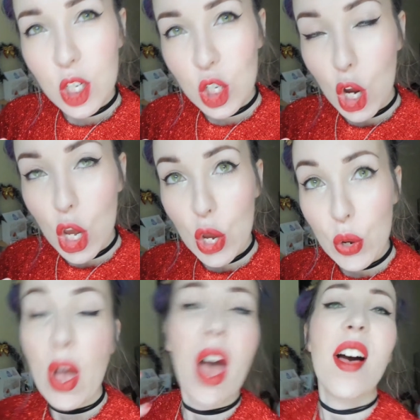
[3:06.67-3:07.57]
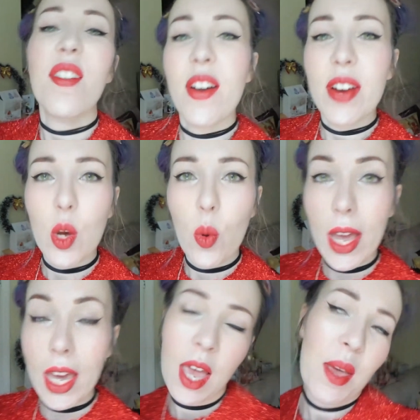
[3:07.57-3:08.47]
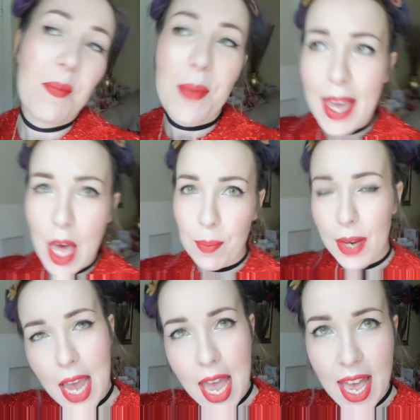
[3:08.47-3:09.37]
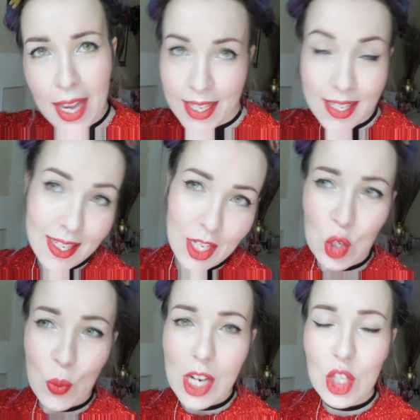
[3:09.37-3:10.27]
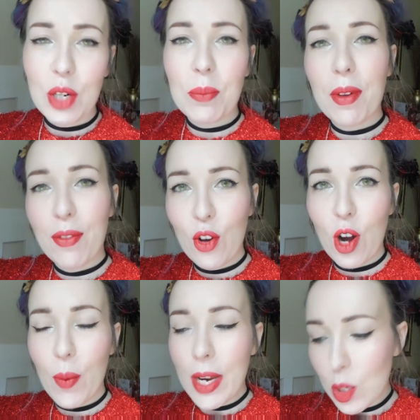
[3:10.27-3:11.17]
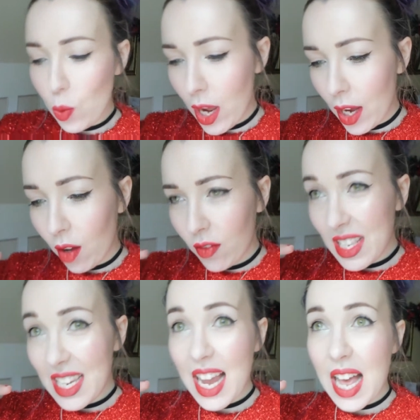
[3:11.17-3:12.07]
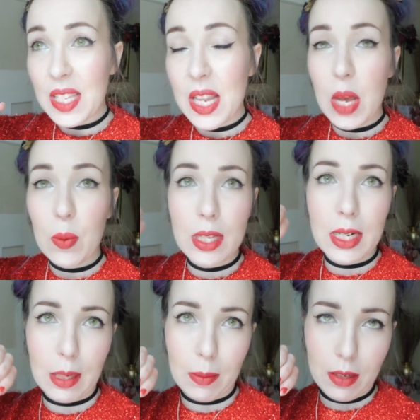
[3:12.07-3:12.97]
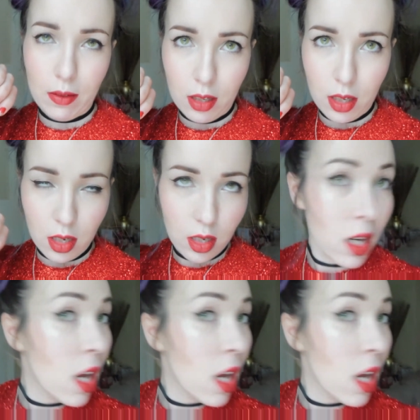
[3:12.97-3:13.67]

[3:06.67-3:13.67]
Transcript: show you a very quick makeup and hair situation before I went to work. Obviously last night was a little bit of a